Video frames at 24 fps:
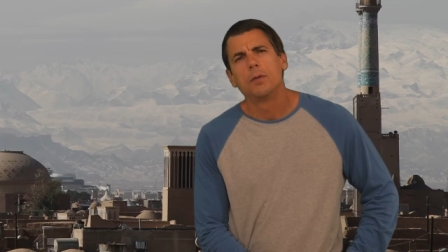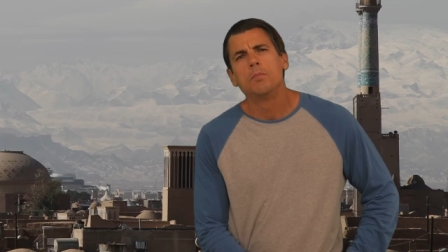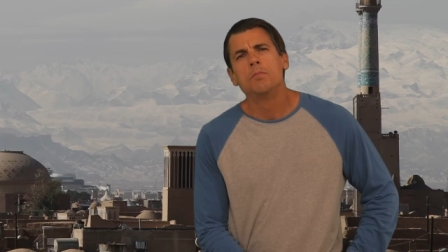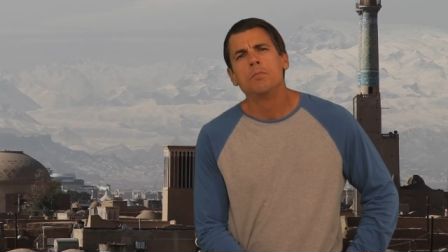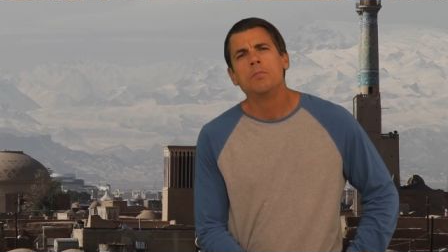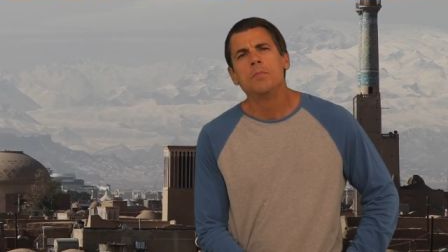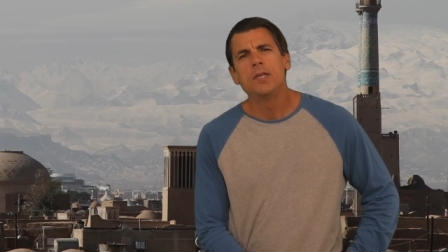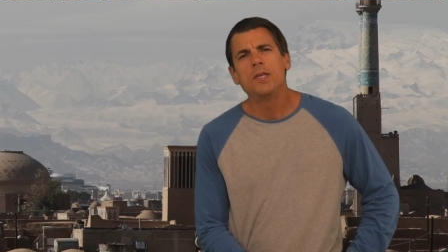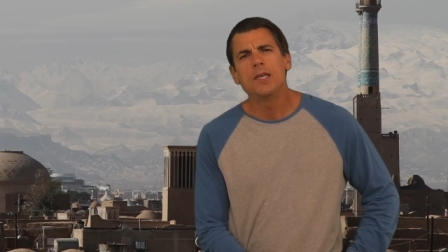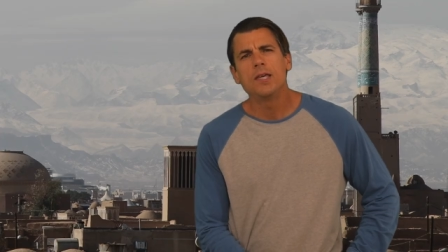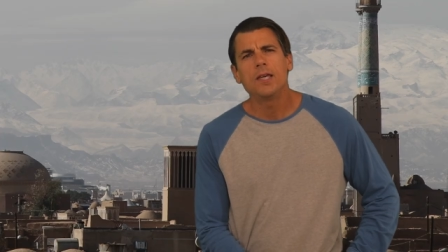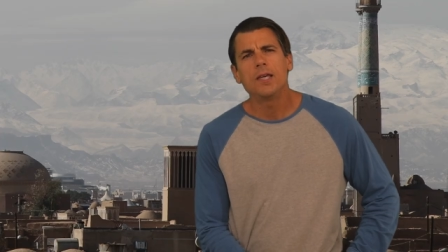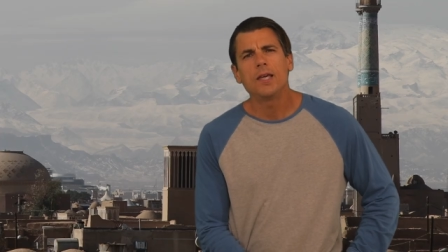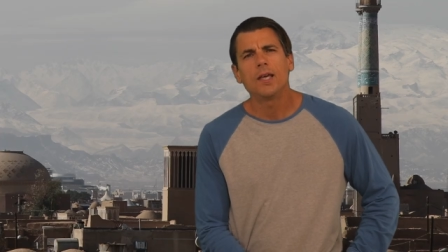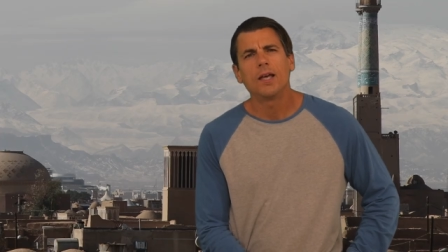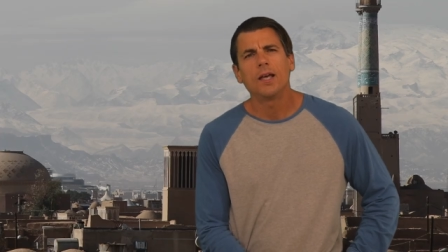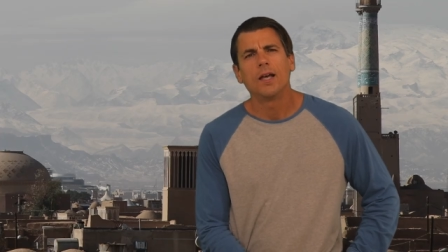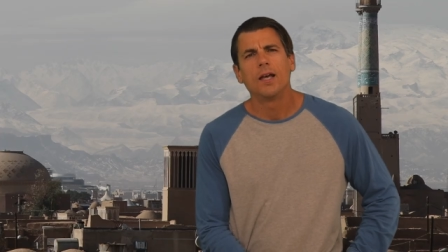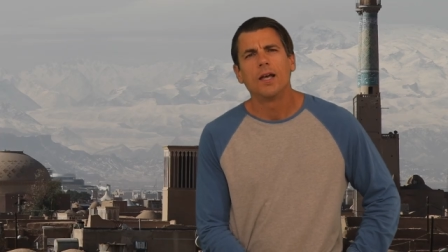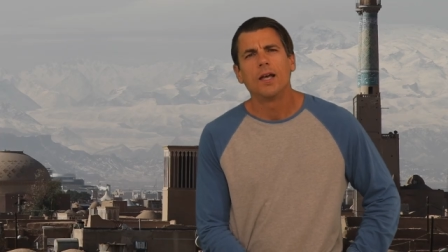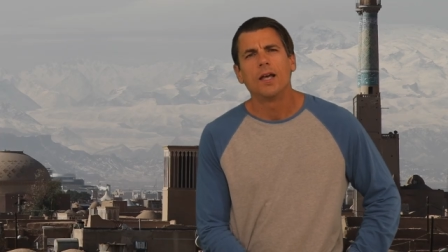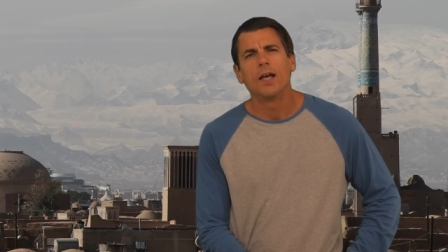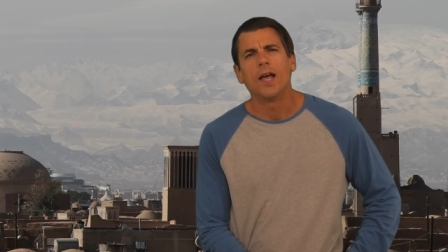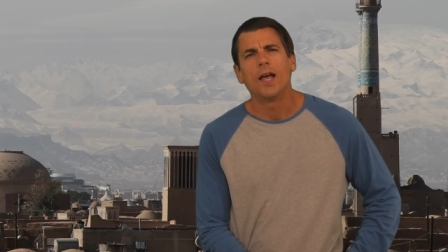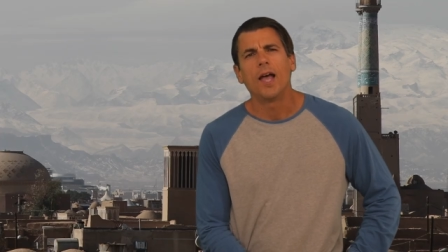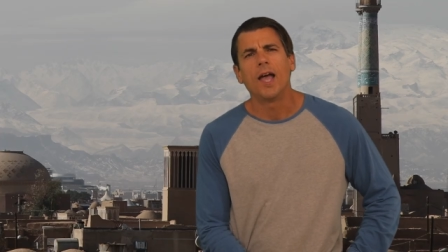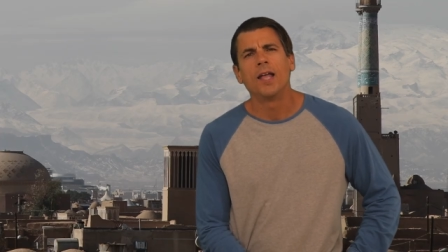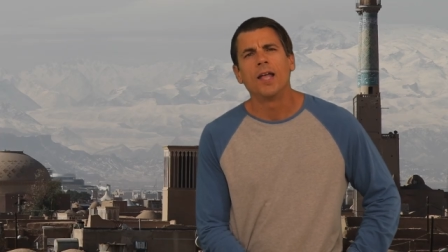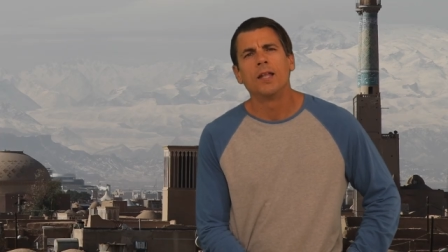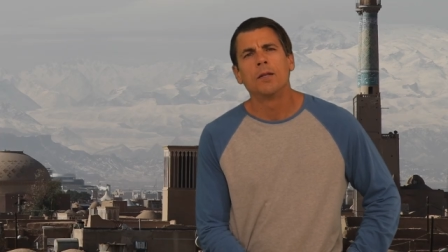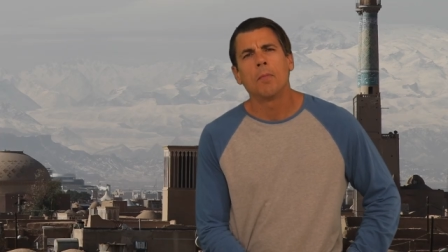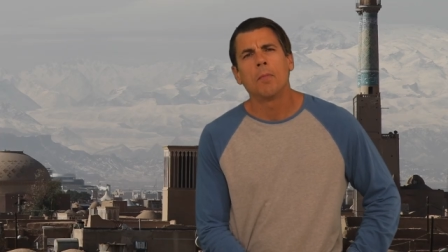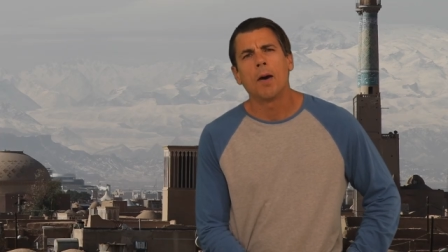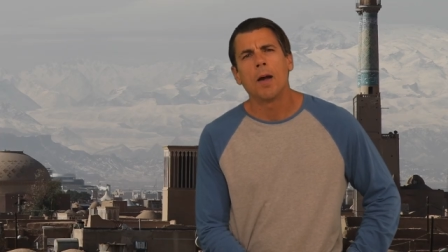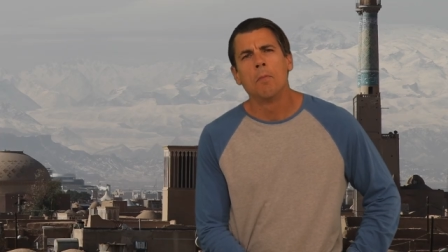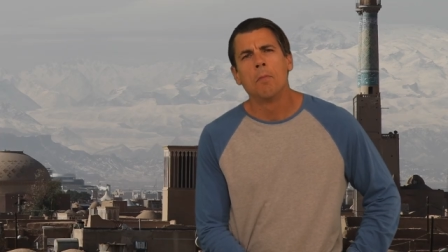Me
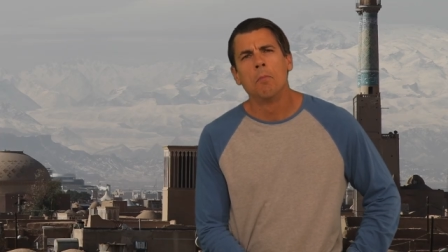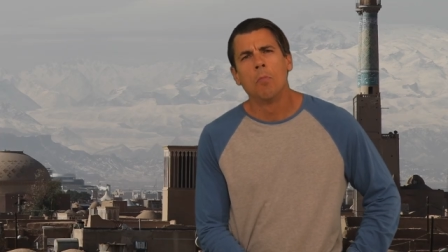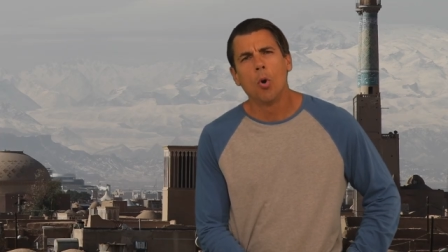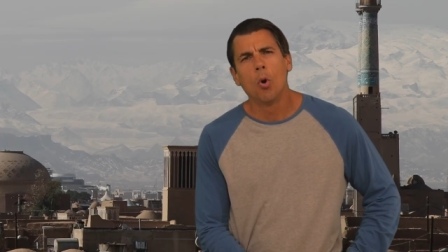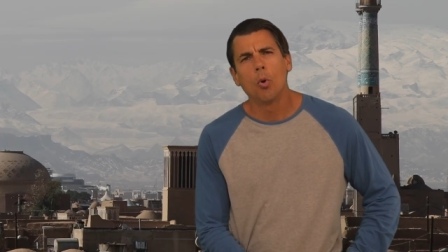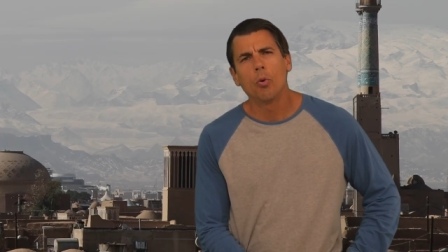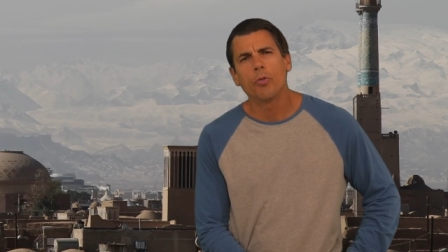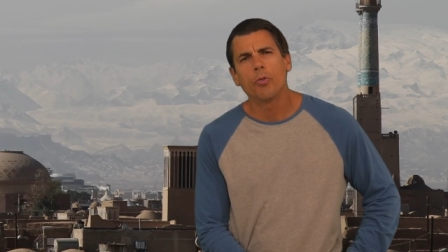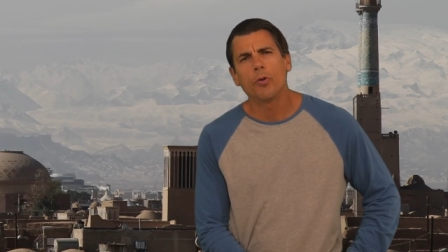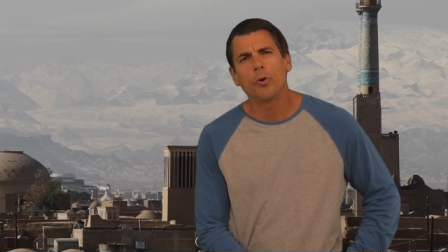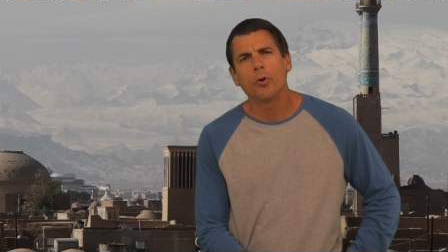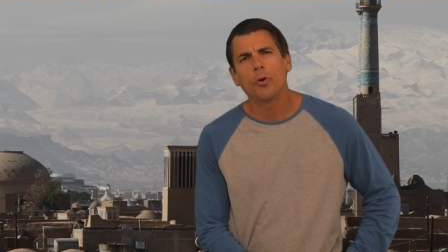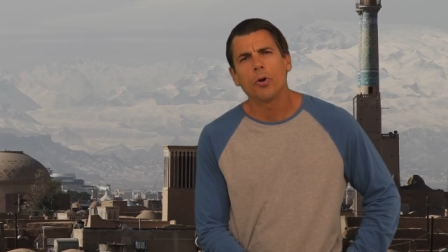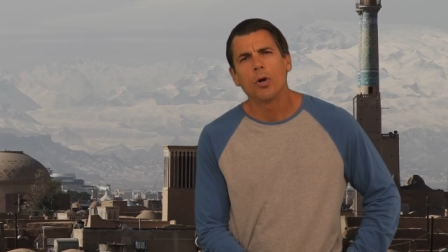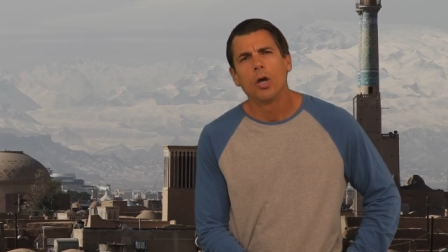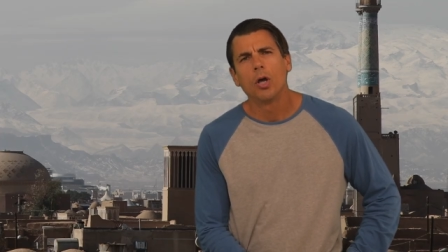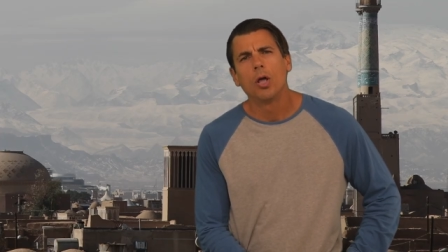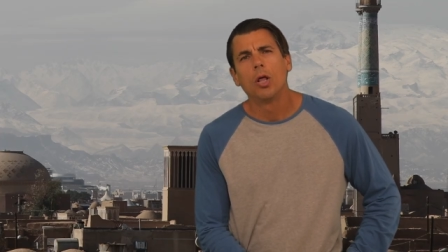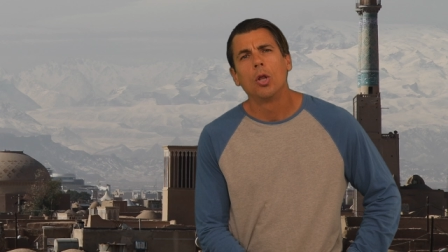and my mother